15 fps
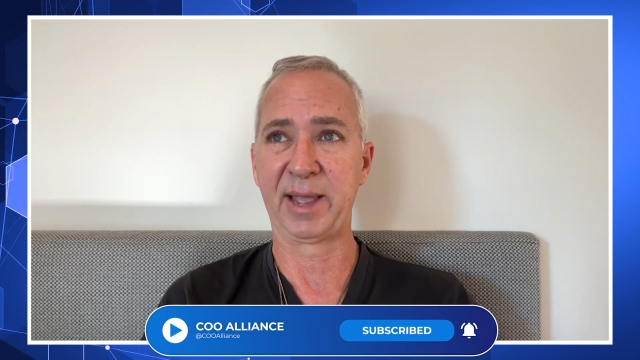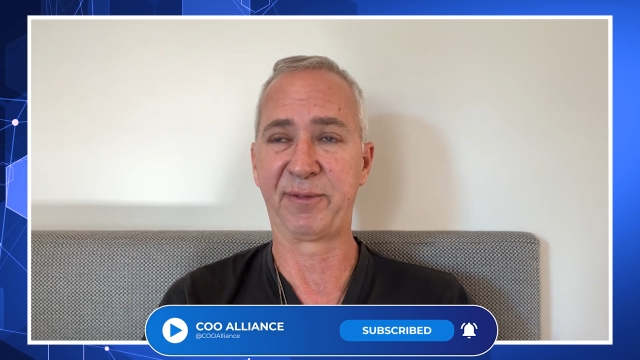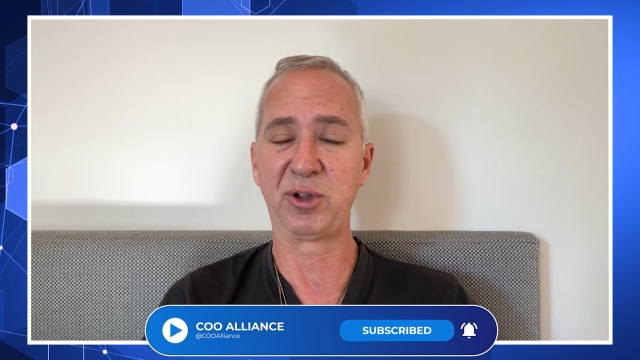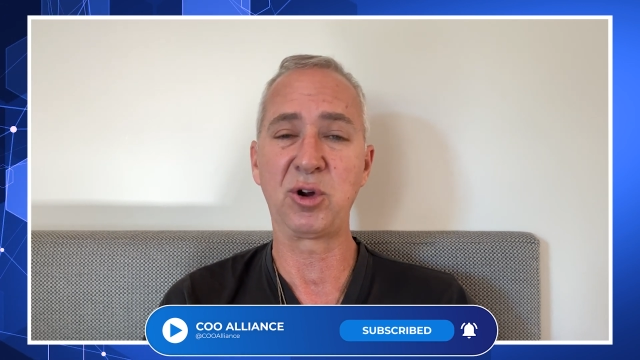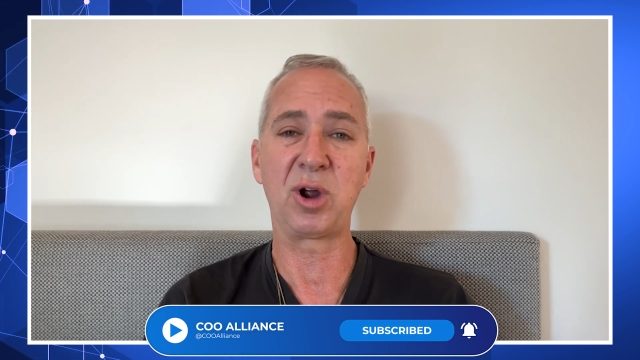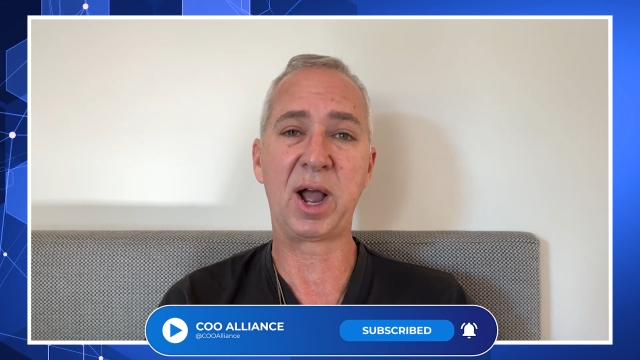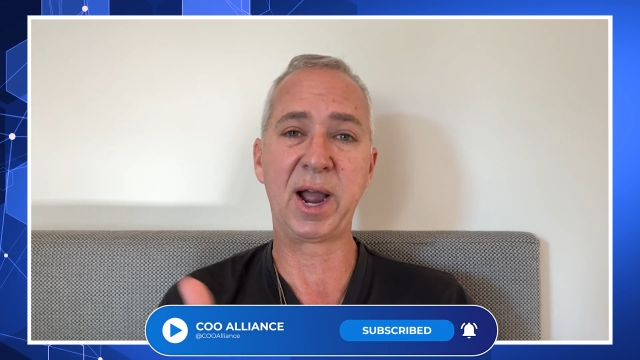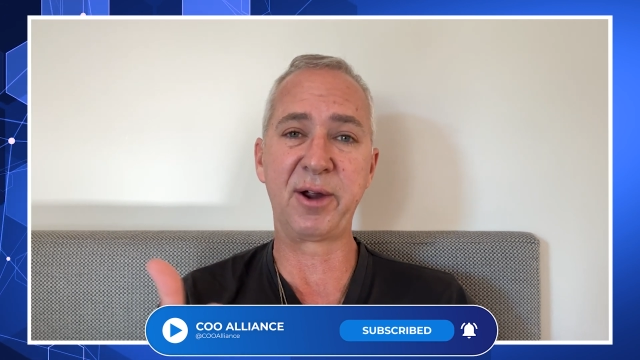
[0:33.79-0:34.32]
If
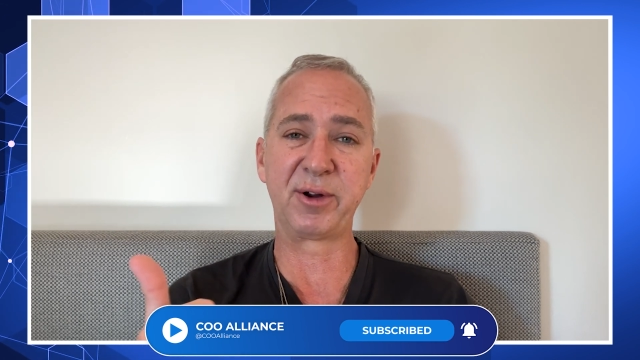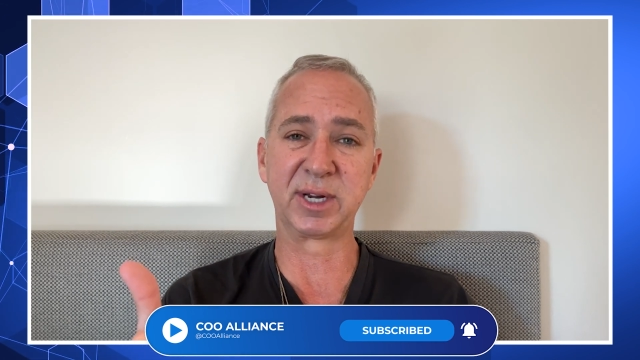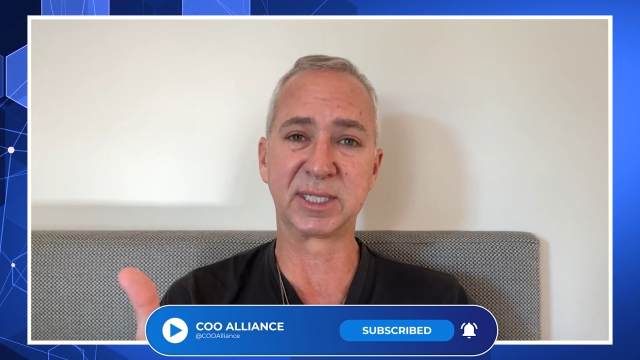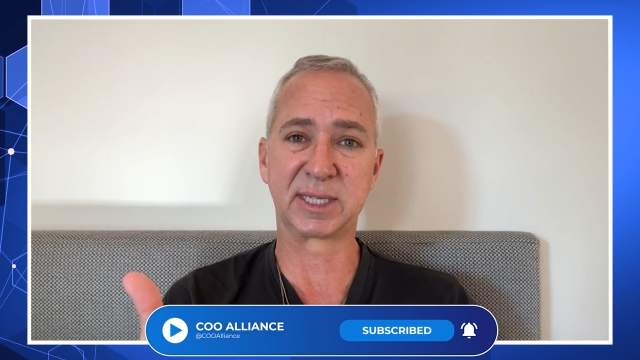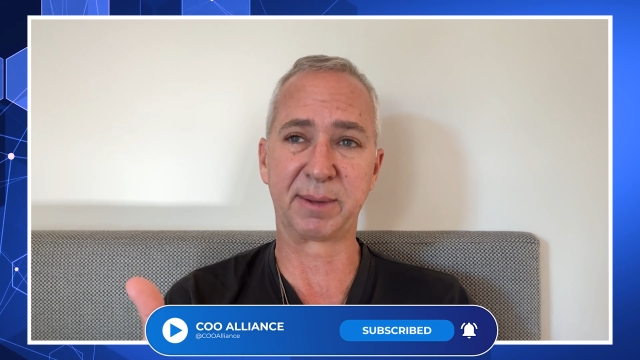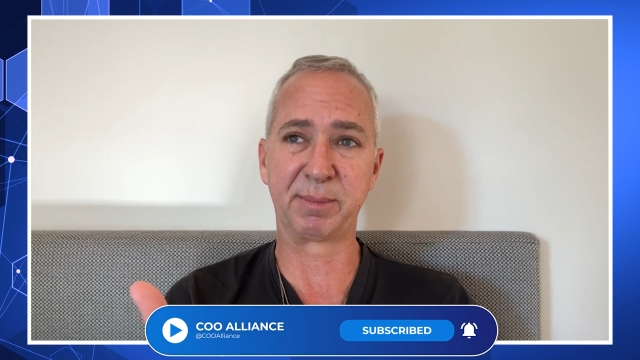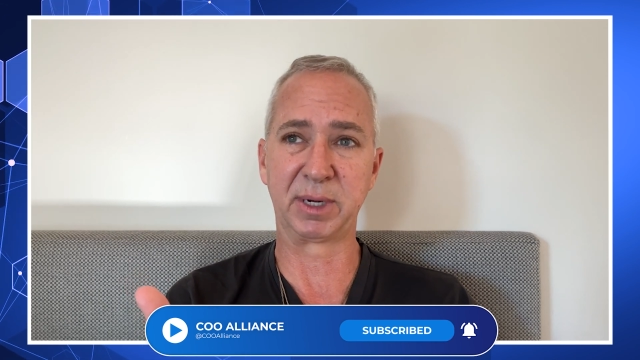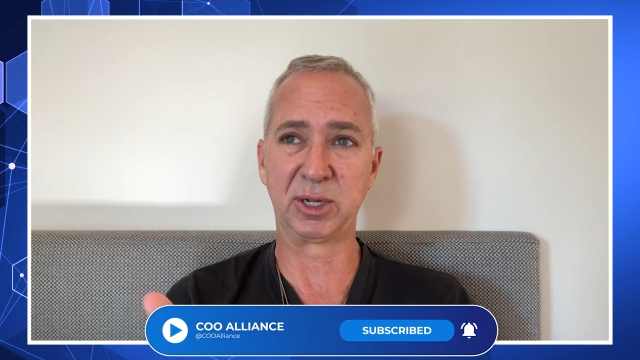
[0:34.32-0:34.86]
you're hiring
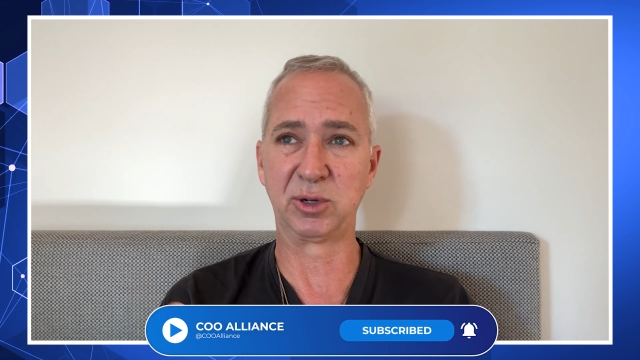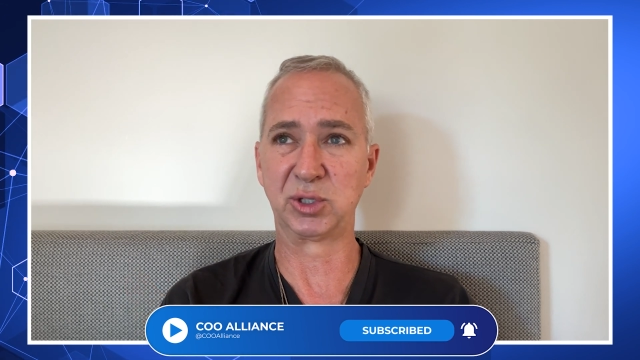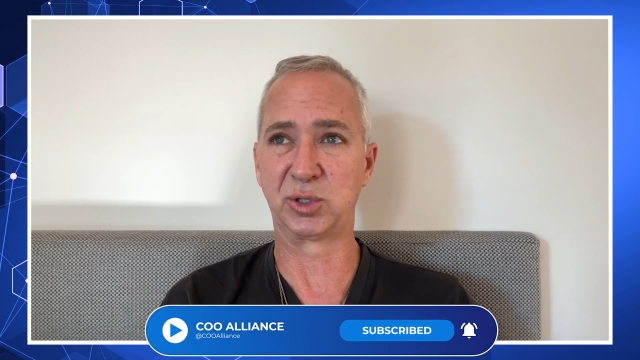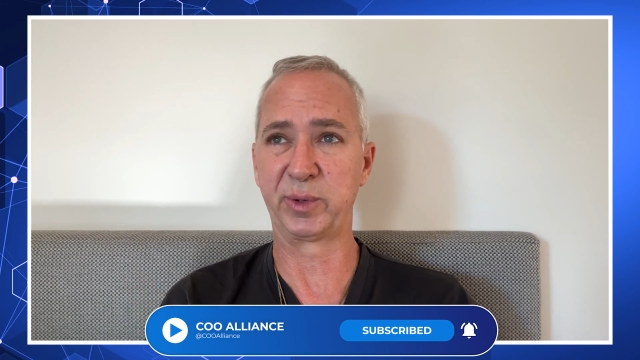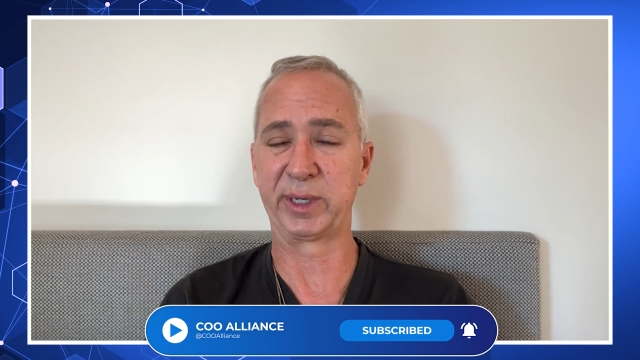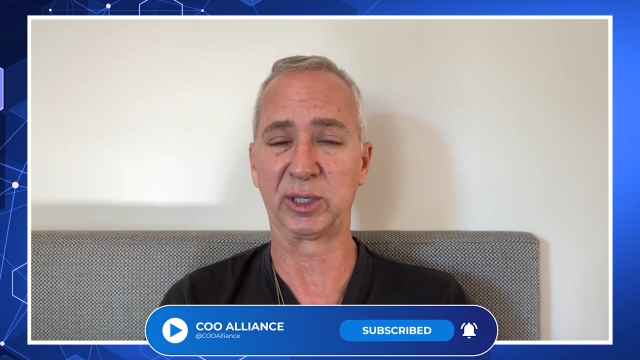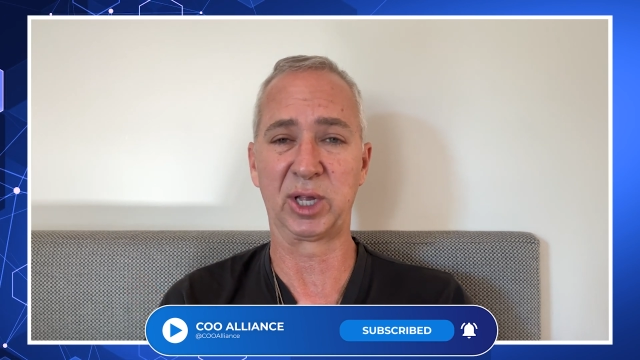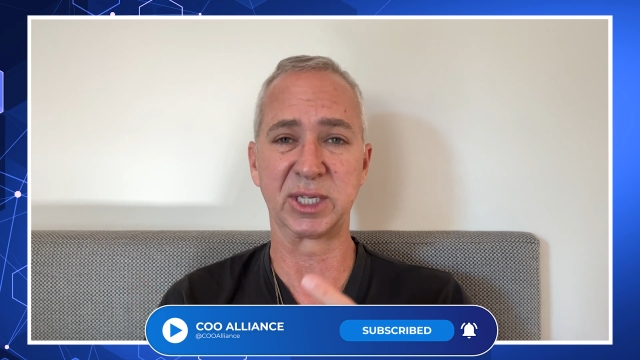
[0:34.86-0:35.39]
somebody who's
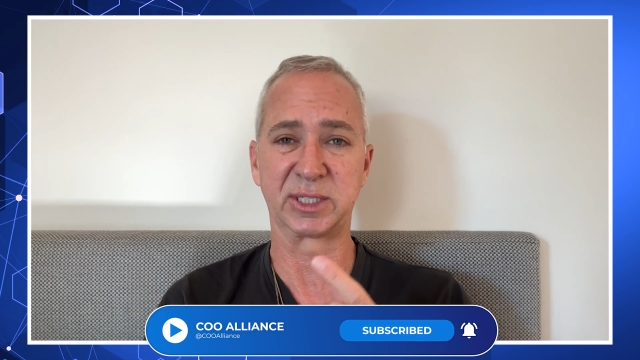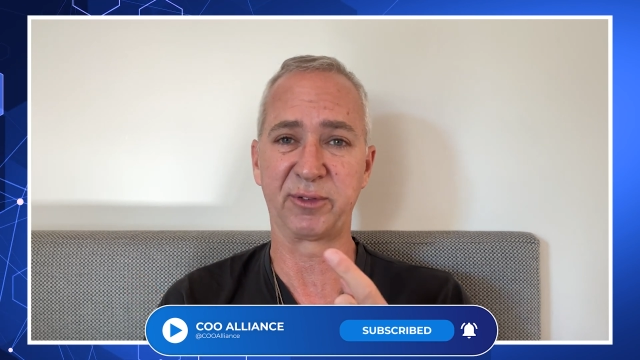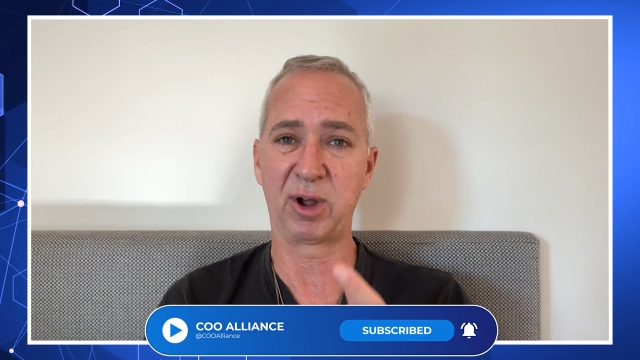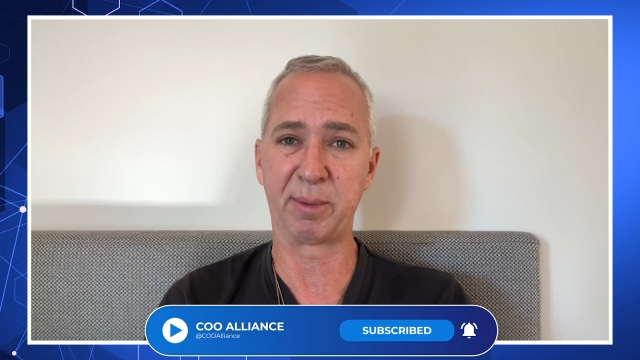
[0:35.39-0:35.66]
doing lots of